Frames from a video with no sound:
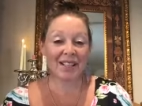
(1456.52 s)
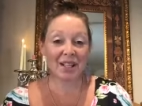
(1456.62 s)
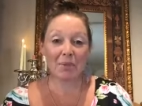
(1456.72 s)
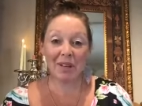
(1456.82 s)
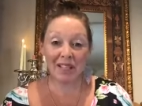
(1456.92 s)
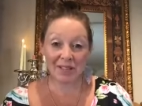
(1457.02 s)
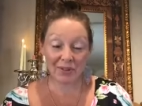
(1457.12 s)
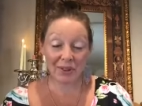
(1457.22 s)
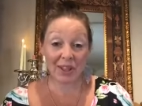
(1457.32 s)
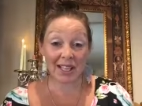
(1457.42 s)
You know, there's
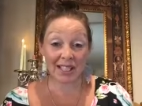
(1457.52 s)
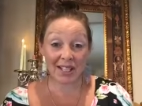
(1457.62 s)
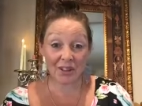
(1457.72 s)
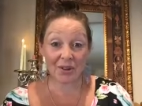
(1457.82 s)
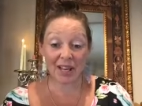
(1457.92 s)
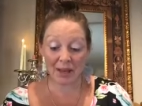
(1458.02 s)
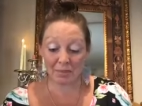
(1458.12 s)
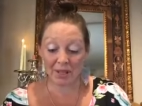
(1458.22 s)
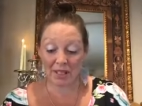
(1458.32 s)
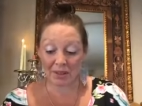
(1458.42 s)
so many different things
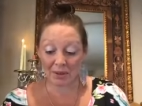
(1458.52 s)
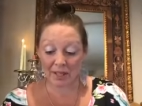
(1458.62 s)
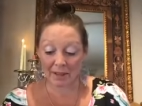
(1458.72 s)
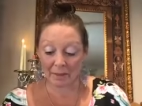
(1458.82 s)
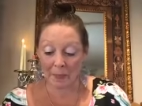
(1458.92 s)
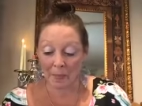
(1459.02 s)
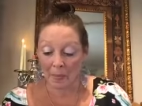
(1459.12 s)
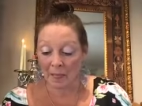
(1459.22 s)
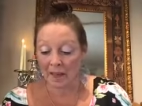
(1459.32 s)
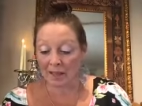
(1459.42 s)
that you can be
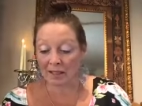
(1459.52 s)
doing.